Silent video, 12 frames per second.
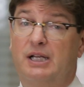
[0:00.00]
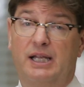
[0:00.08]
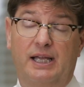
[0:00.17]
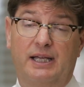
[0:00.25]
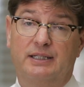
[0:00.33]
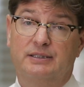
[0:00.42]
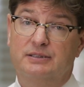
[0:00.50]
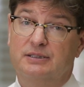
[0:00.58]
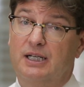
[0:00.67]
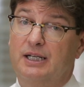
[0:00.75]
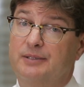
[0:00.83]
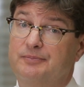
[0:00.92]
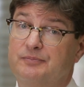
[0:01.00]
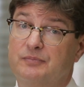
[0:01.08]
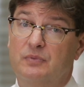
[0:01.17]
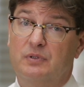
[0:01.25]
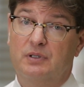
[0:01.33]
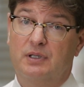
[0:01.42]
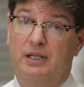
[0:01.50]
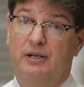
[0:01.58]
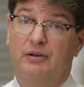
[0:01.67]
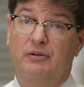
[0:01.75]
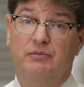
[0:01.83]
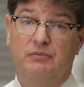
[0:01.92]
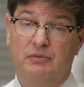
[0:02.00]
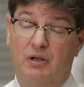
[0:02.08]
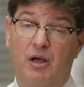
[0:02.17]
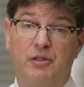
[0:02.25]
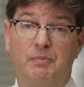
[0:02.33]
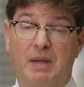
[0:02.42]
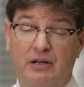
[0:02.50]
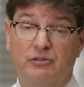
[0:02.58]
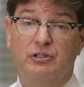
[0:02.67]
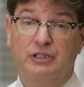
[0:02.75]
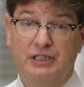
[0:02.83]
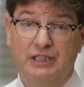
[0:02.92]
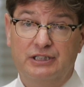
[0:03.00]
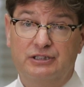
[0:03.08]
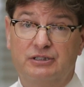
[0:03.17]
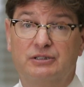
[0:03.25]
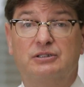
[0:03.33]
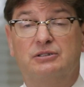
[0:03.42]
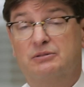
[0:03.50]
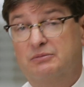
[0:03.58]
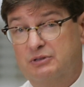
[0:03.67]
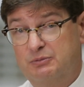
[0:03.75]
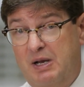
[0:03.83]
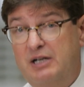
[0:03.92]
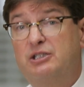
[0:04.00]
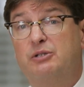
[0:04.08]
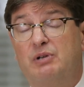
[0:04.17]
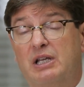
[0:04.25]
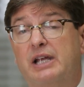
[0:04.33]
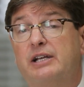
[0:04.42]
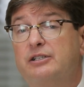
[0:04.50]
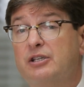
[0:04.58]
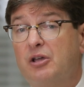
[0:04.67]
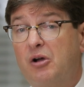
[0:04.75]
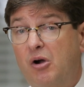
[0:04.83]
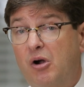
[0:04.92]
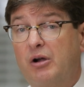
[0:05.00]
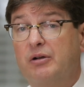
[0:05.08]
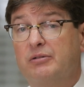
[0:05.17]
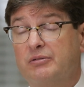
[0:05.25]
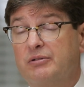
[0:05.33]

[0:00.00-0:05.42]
and their other medical conditions, especially related to the heart,